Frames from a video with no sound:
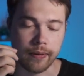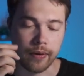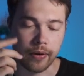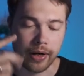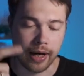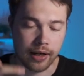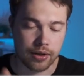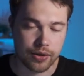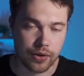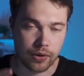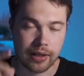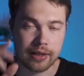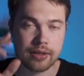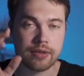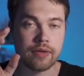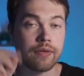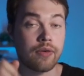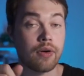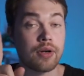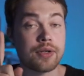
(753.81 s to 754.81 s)
Okay, so let's
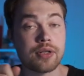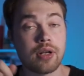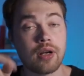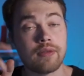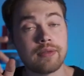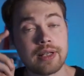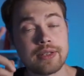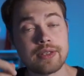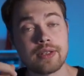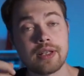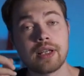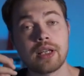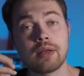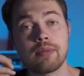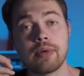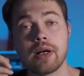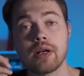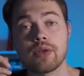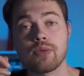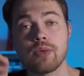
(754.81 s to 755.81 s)
think
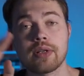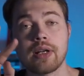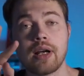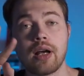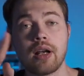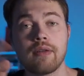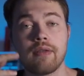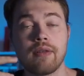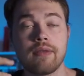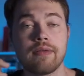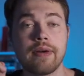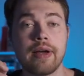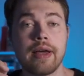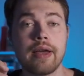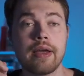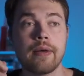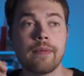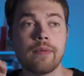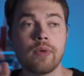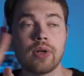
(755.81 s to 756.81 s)
about what kind
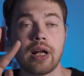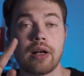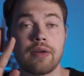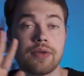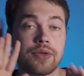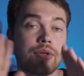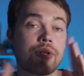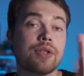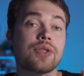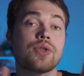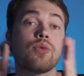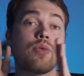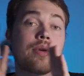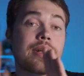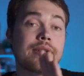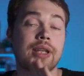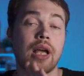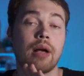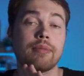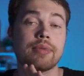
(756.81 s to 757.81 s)
of strings do we
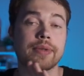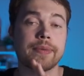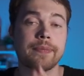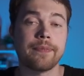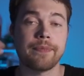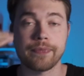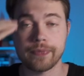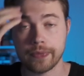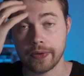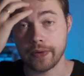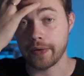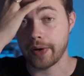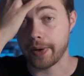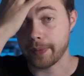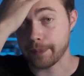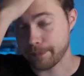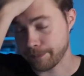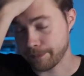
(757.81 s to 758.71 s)
accept. Okay,